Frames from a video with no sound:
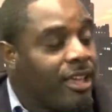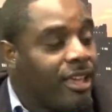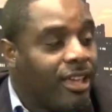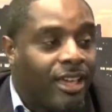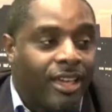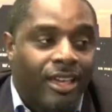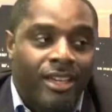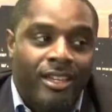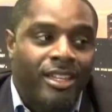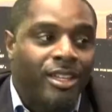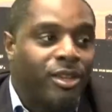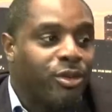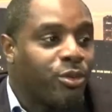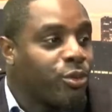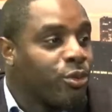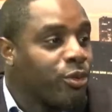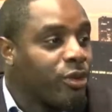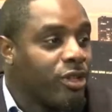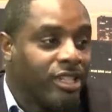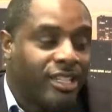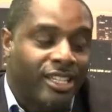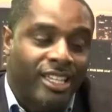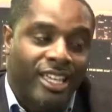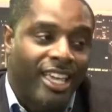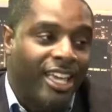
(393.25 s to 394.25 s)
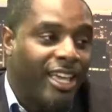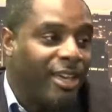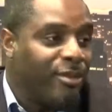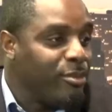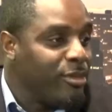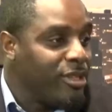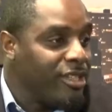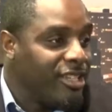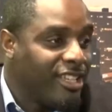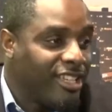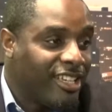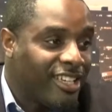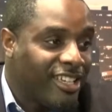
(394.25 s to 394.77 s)
And he really had me
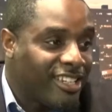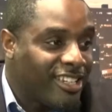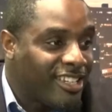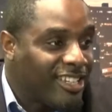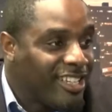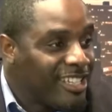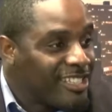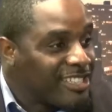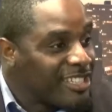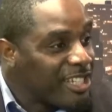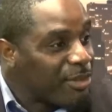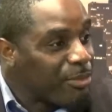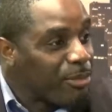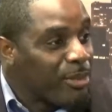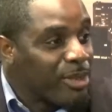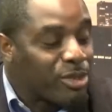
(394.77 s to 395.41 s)
then. He took me